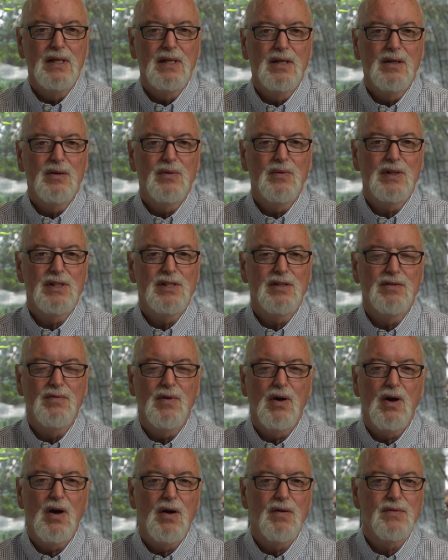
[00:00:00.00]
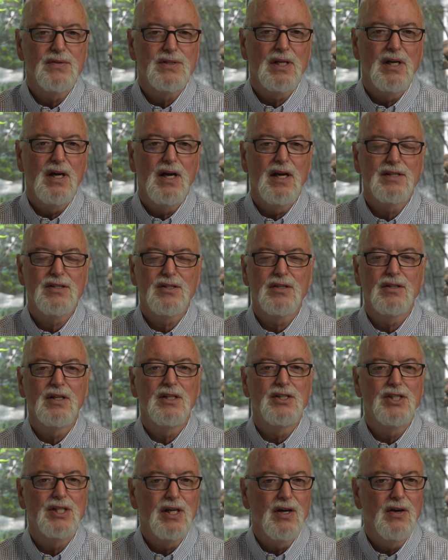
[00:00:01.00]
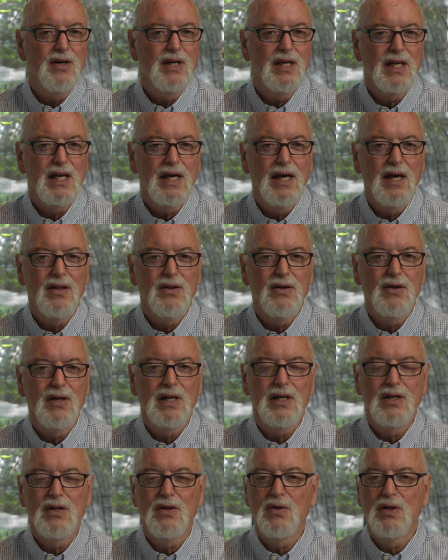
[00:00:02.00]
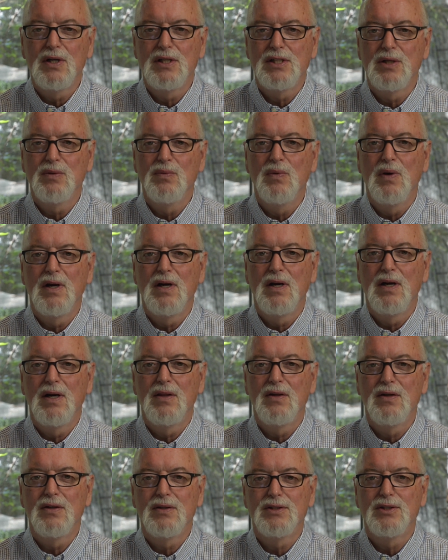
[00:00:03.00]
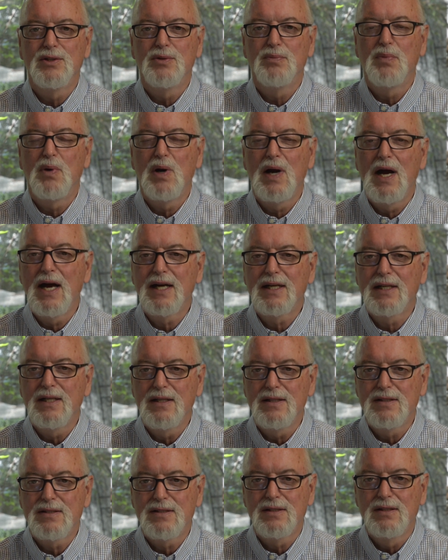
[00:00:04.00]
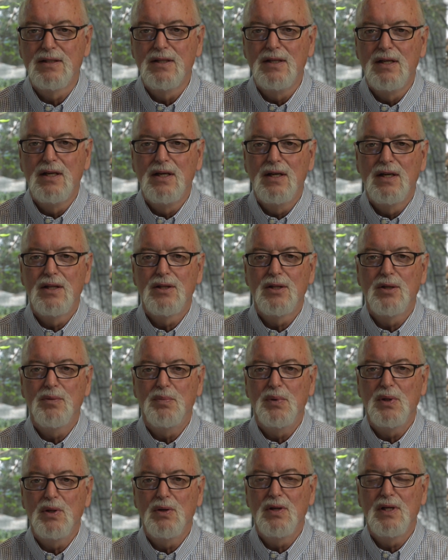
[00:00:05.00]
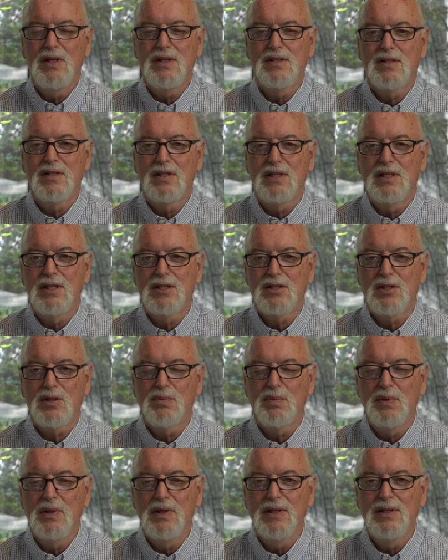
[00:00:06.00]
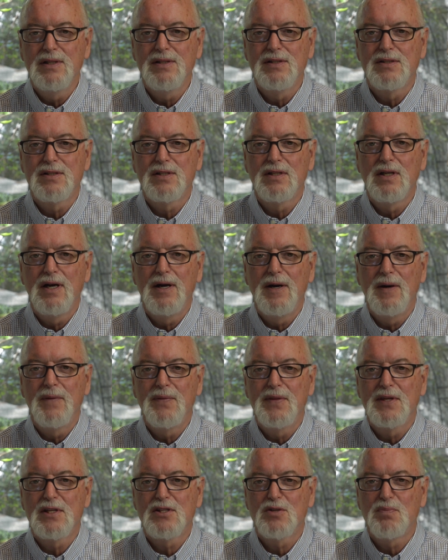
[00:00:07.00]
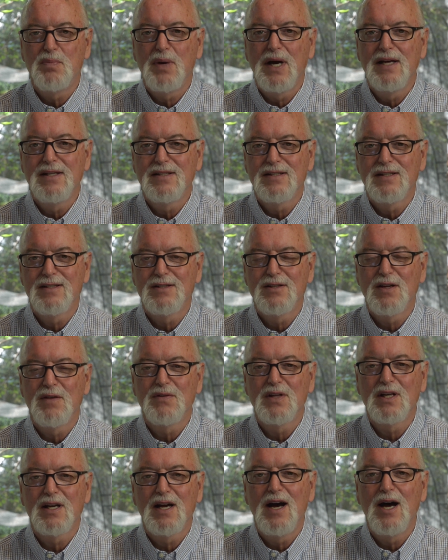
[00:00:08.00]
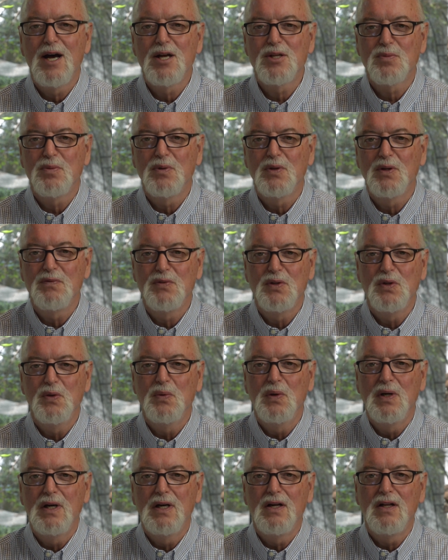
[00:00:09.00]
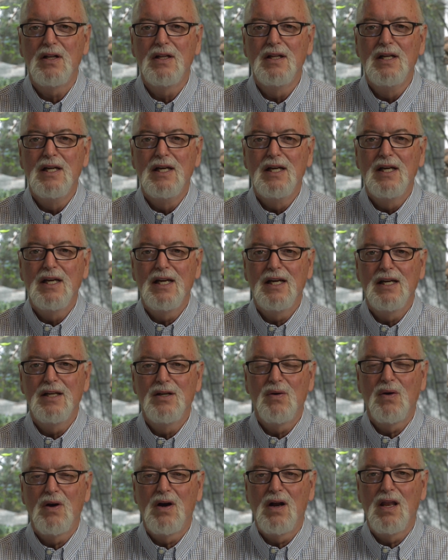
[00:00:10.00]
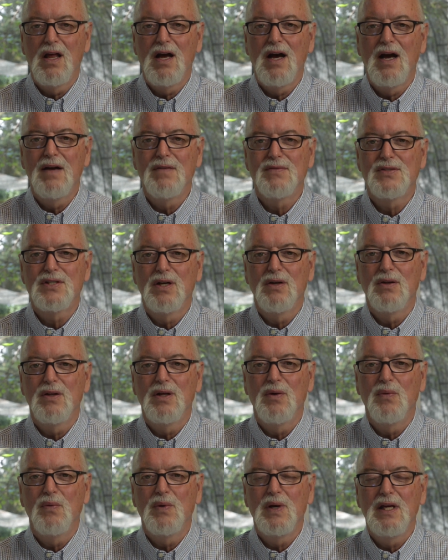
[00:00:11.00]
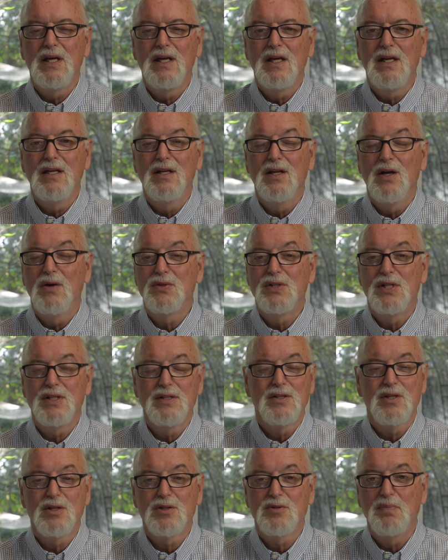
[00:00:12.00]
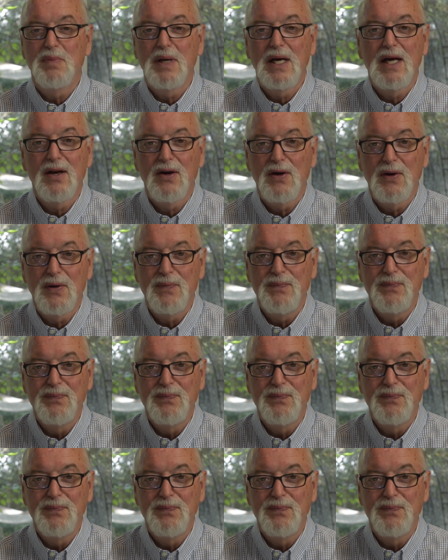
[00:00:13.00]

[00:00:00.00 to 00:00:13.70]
which involves us sharing together and encouraging one another to practice the beauties, the disciplines, uh, the spices of the gospel, if you will, into our lives so that we know Jesus better